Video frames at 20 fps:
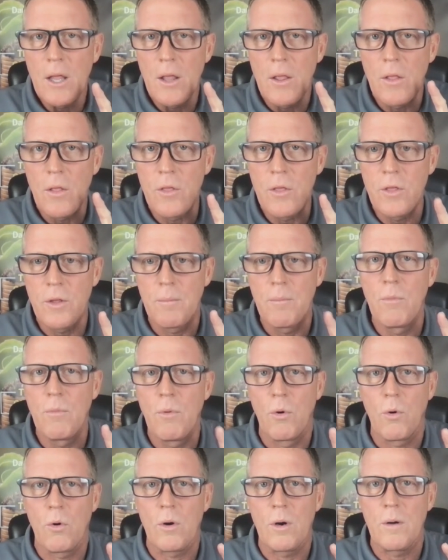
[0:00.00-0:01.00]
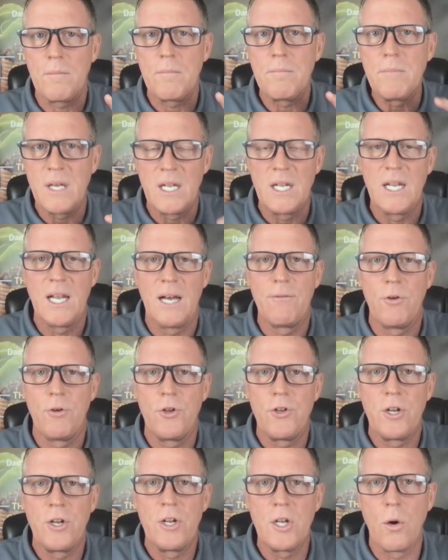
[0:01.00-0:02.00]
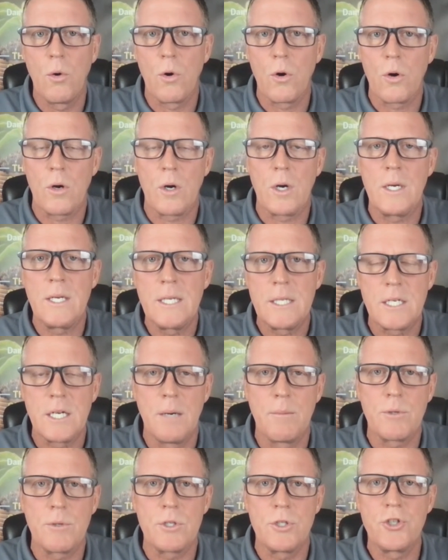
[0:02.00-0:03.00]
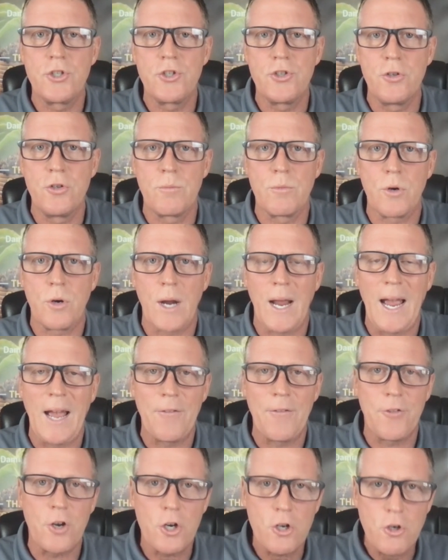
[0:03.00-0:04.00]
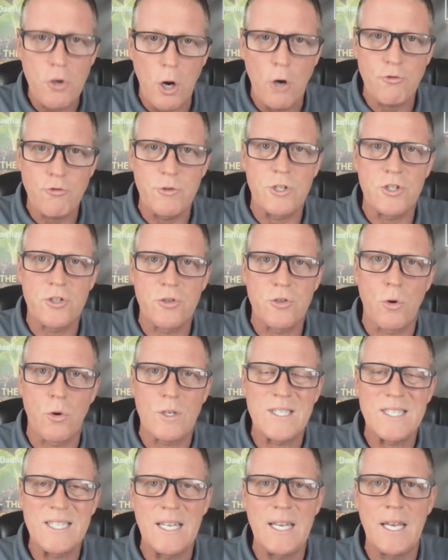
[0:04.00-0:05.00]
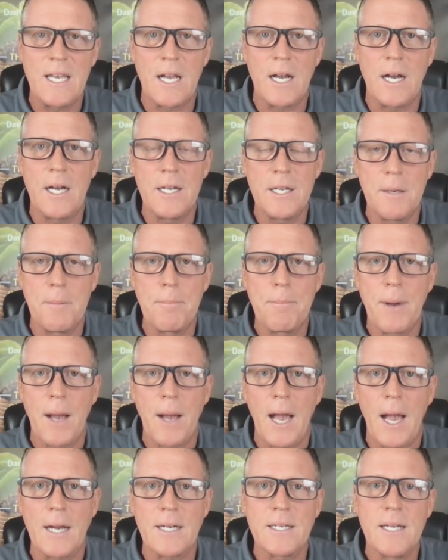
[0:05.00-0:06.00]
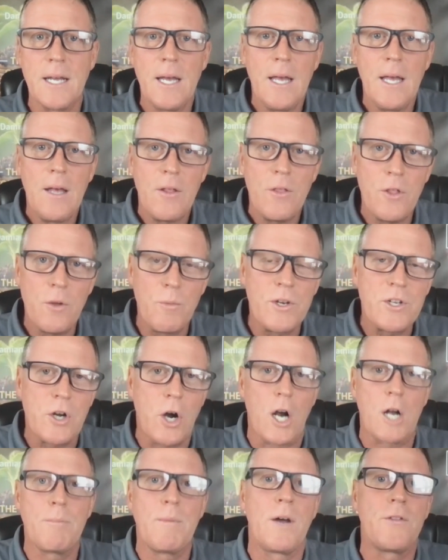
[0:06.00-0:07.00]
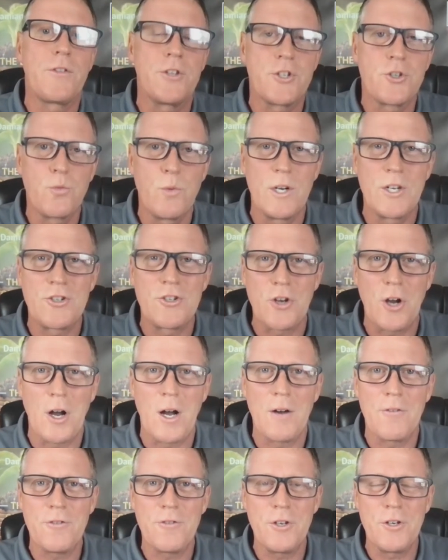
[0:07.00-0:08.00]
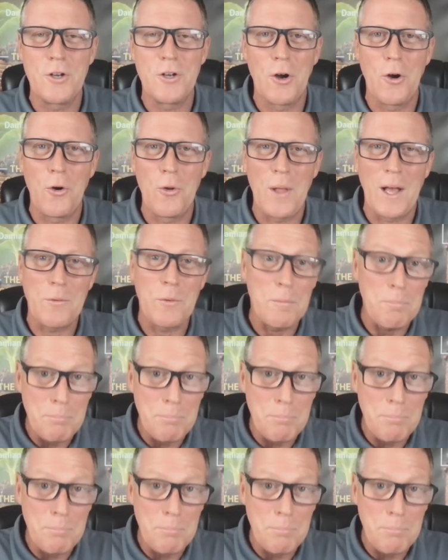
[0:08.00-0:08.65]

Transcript: The more mid-level to lower income consumer at the grocery store seeing an impact. Then we talk about the switch off, you know, like when